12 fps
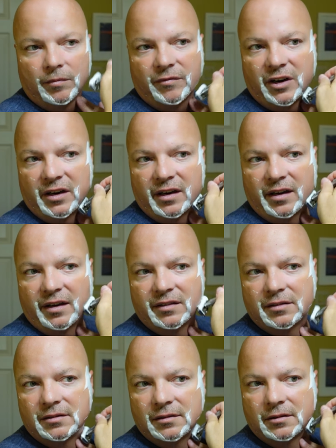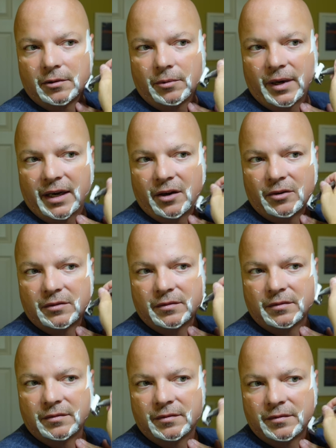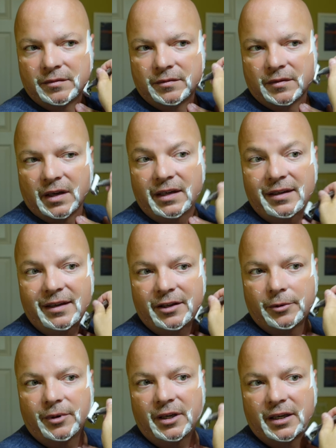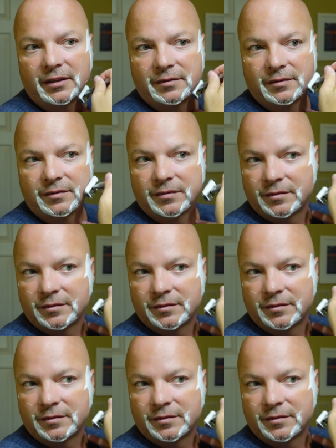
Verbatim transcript: Very nice. Wow. I tell you what,